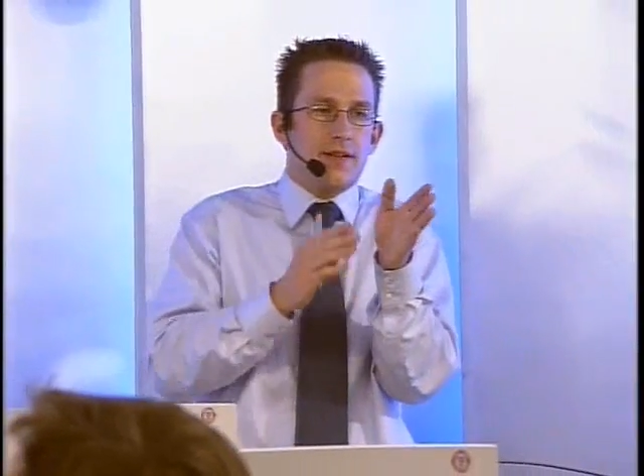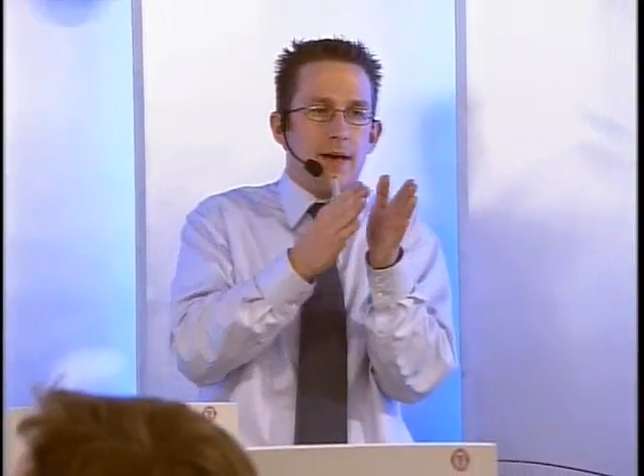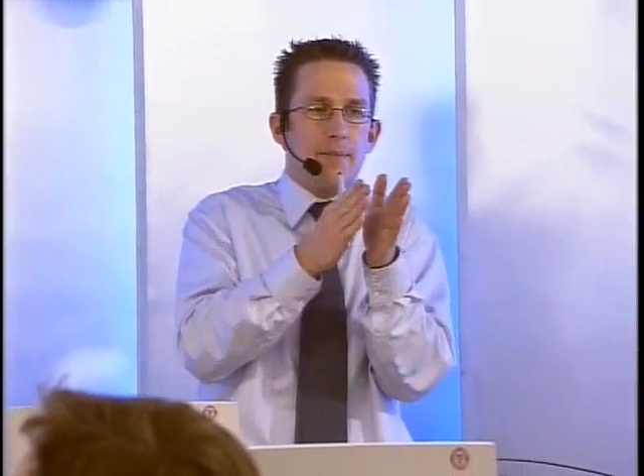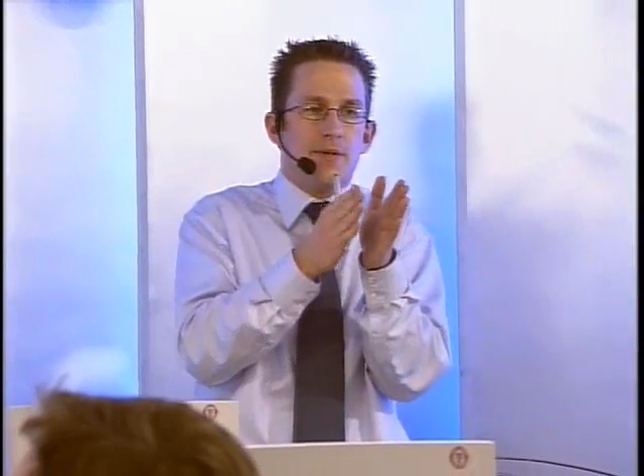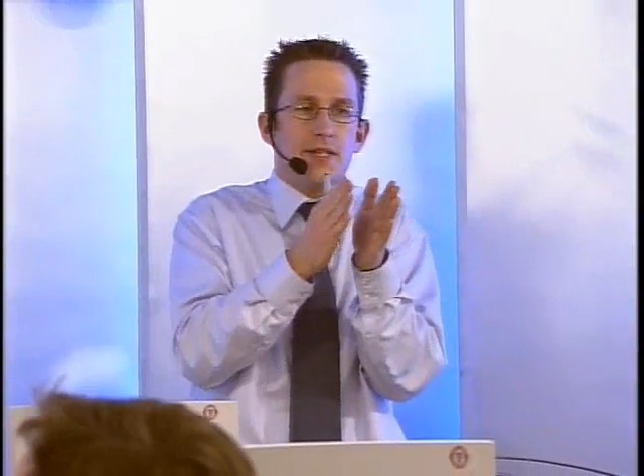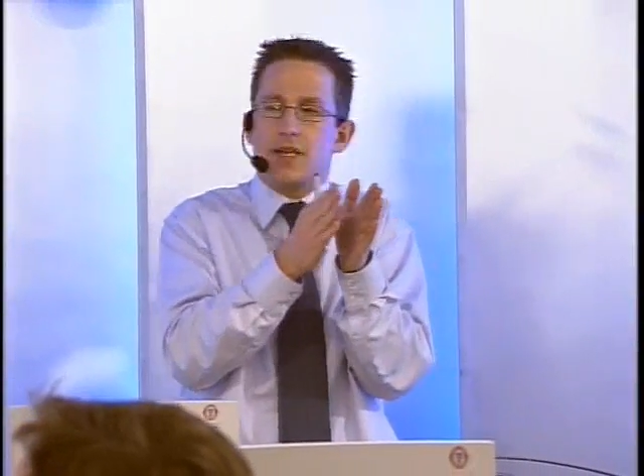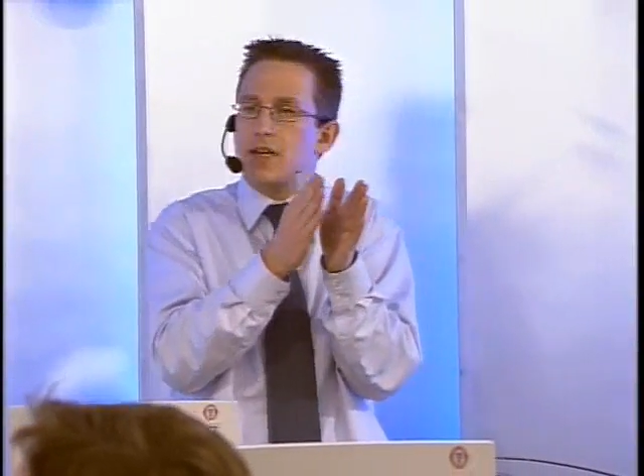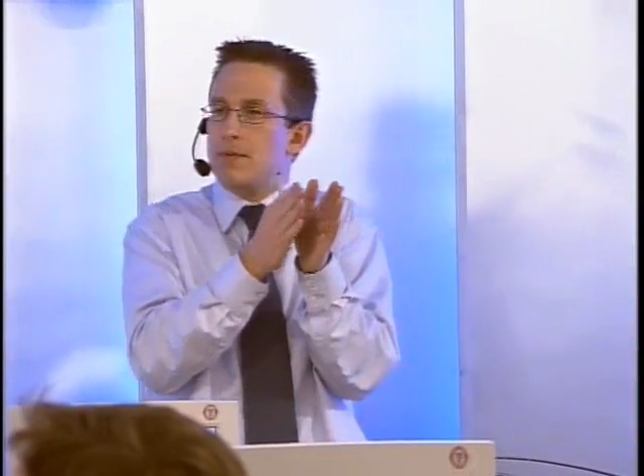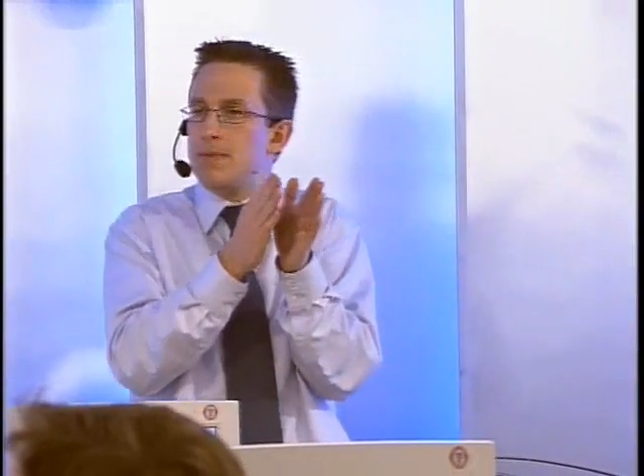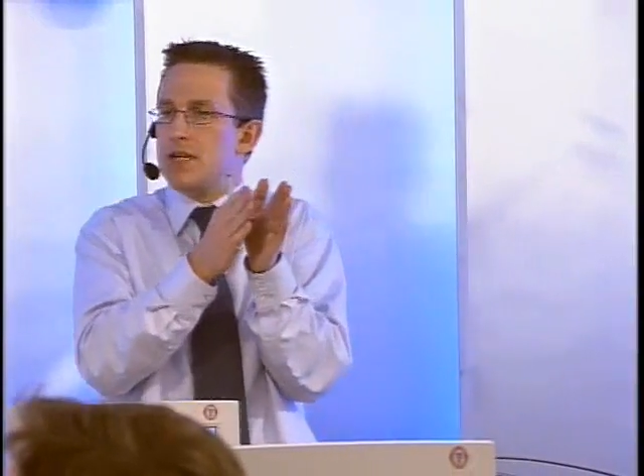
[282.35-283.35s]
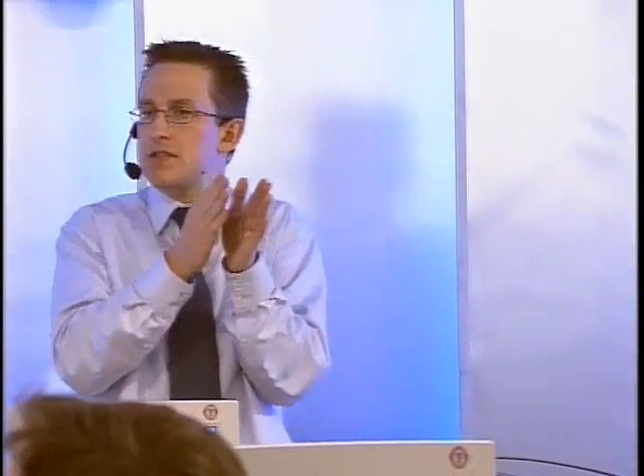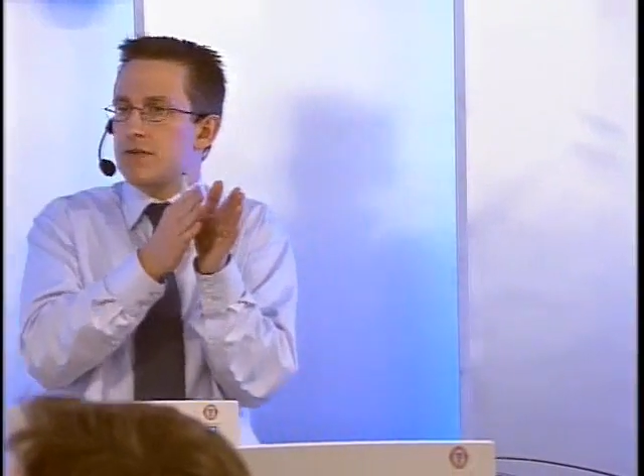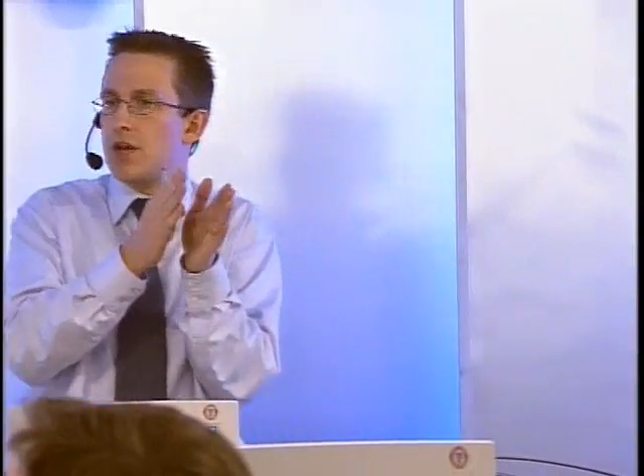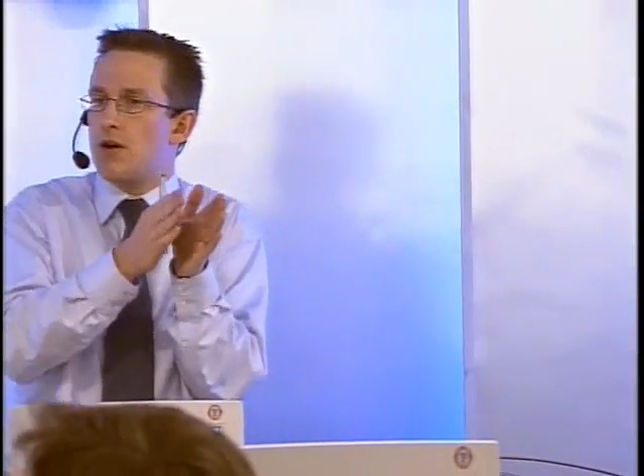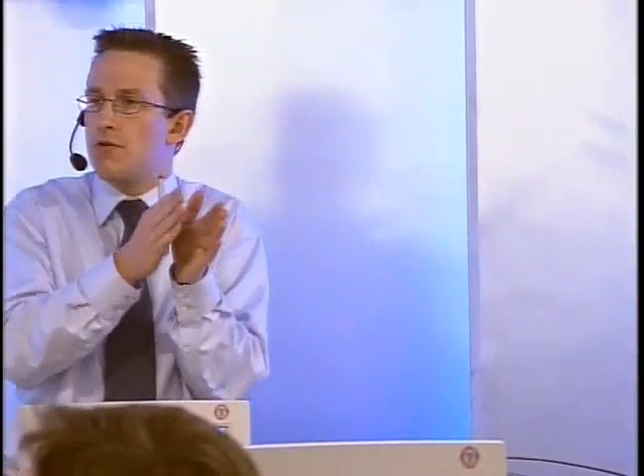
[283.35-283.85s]
that particular piece
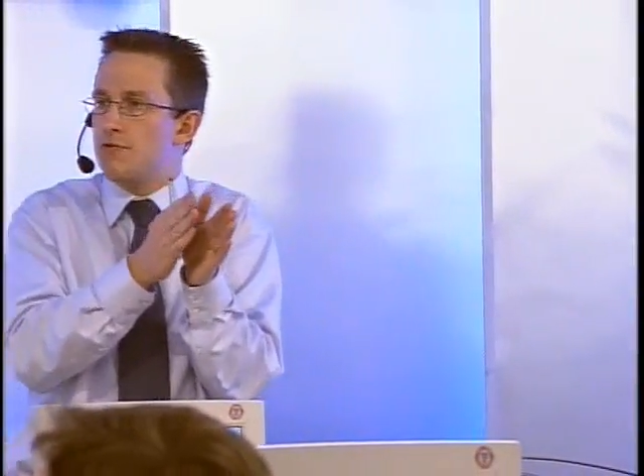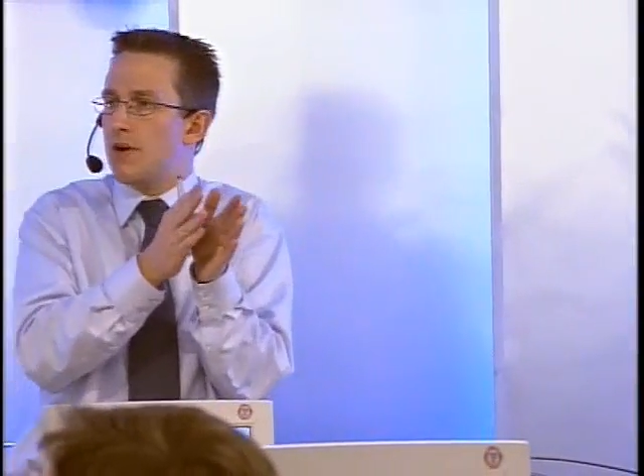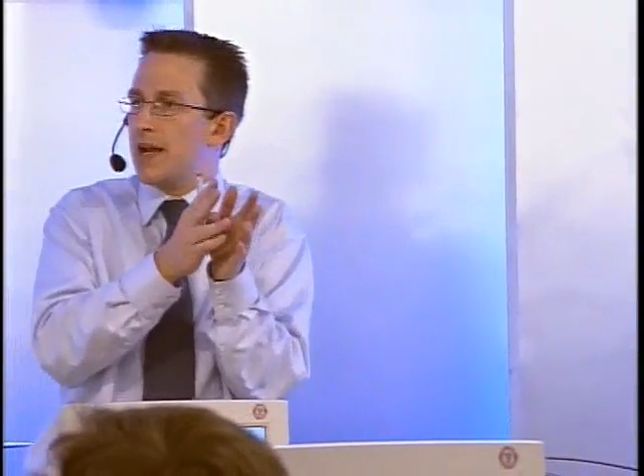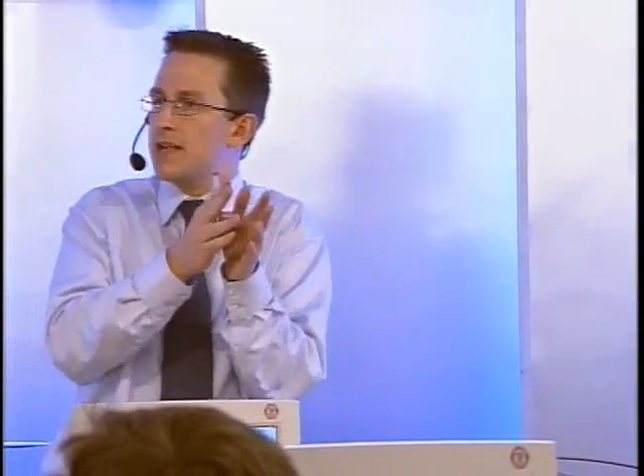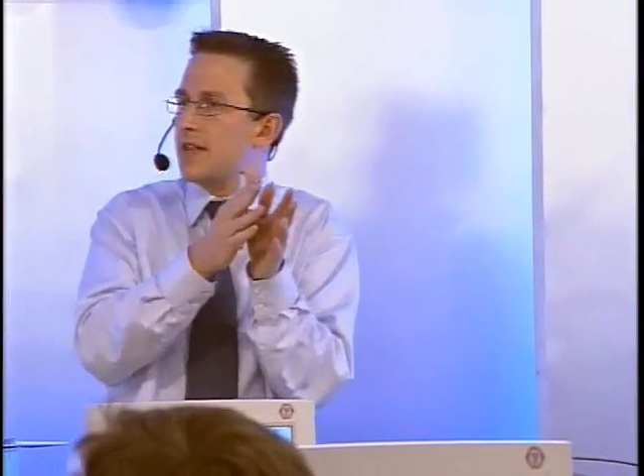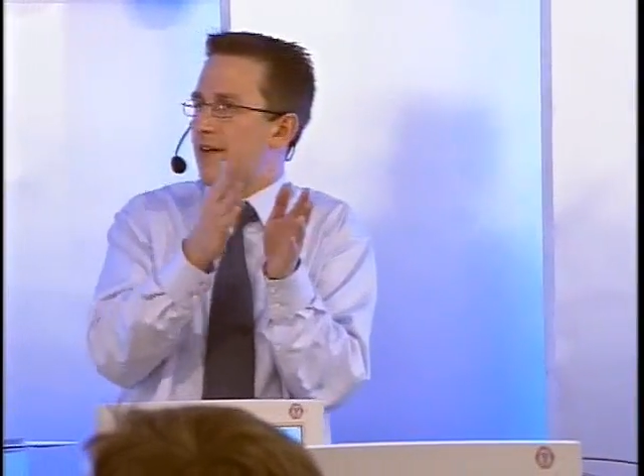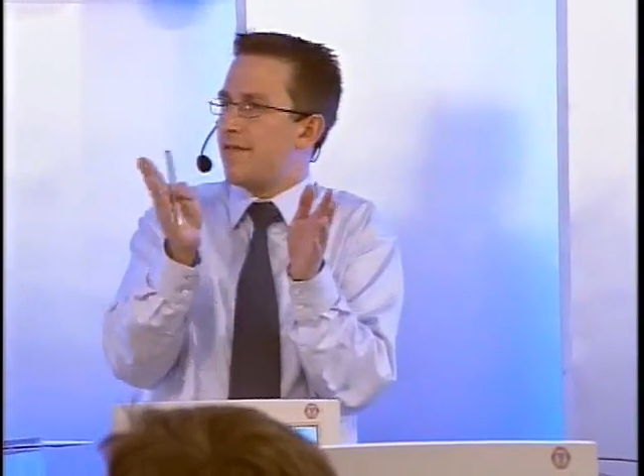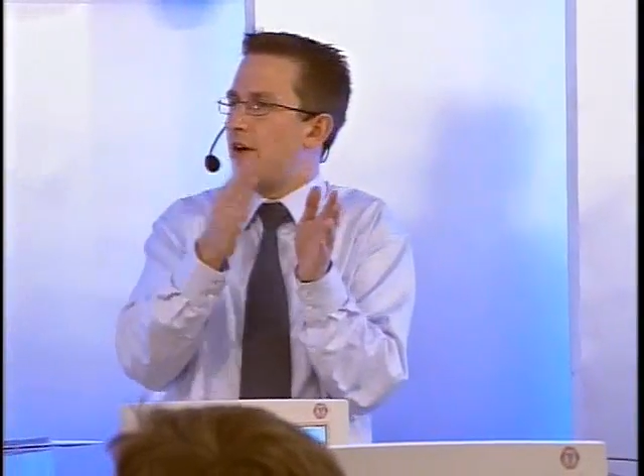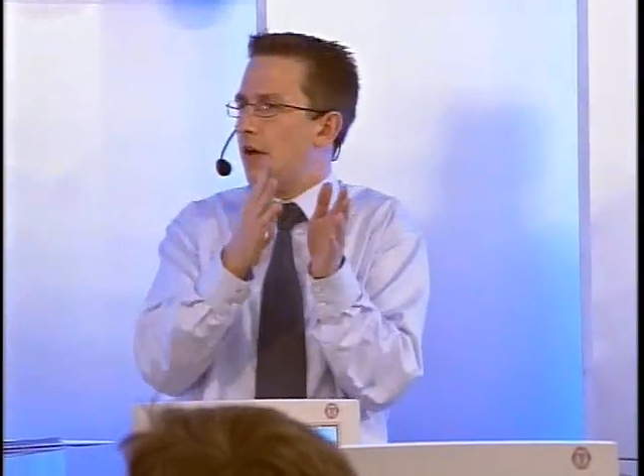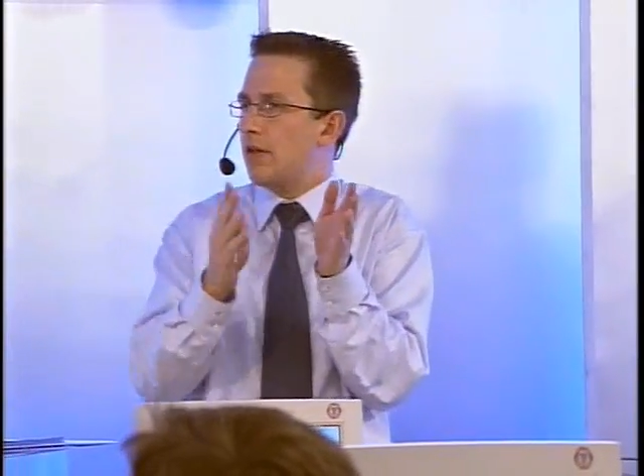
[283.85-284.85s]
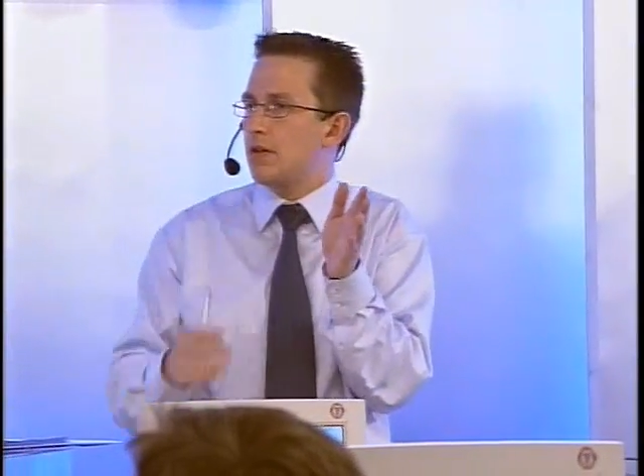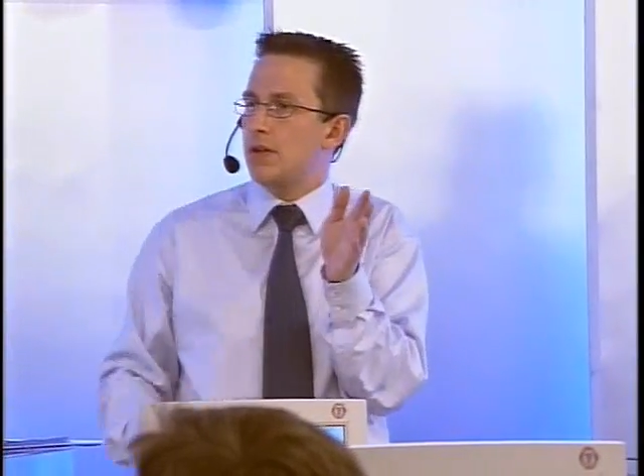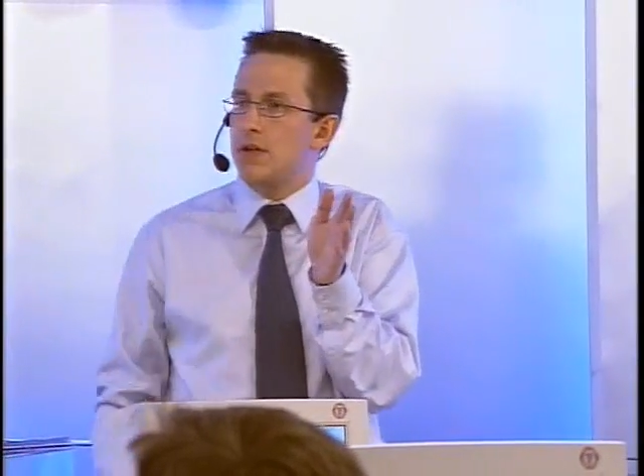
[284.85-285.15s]
of code relating to that file.